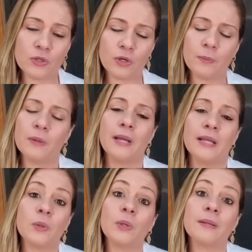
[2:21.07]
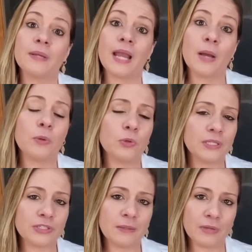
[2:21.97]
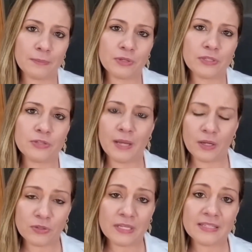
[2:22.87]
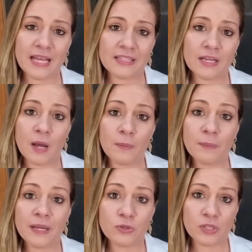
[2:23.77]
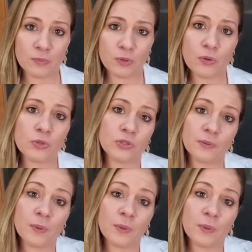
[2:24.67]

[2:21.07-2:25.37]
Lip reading: you can prevent or even help treat some types of dysbiosis as a complementary approach.